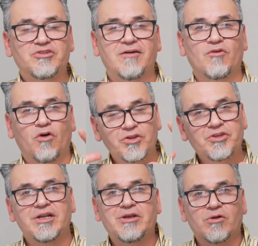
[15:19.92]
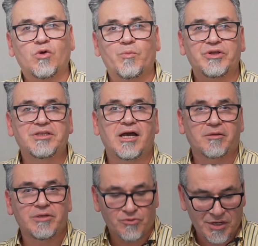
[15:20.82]
to have all your legal corporate
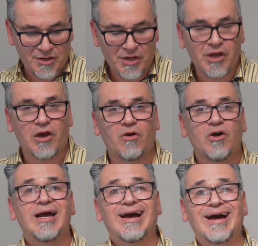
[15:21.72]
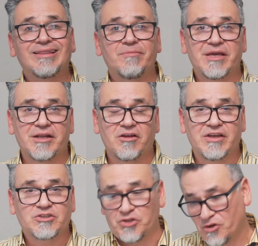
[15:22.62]
documents ready to go at the beginning of
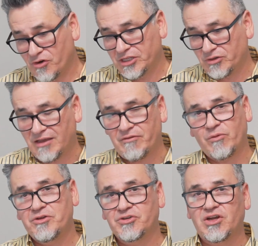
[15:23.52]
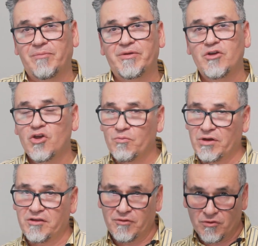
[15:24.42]
escrow. You don't need to have it when you're shopping.
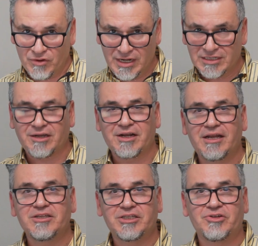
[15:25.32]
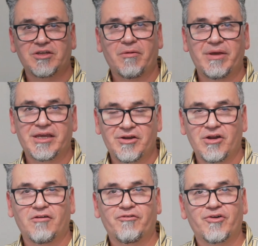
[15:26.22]
But if you really started getting serious about making an
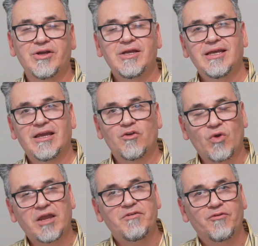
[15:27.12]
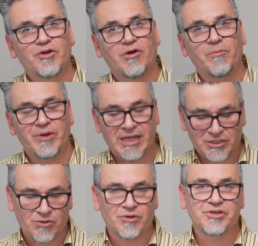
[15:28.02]
offer, and right before you open
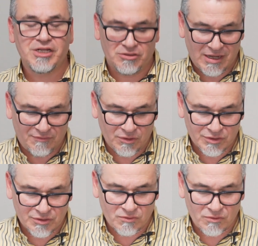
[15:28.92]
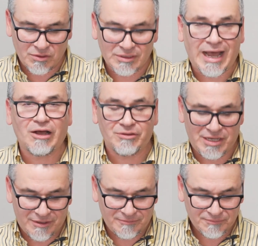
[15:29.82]
escrow, you need to have those dialed
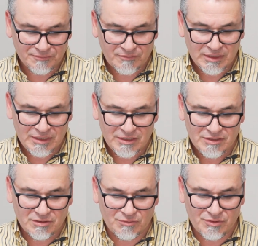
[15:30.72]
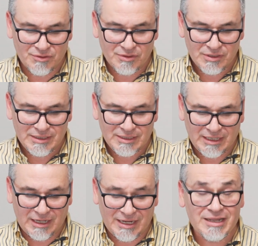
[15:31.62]
in.
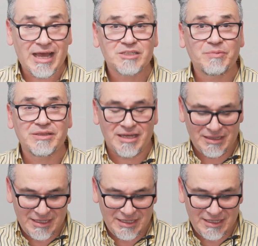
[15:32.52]
And last but not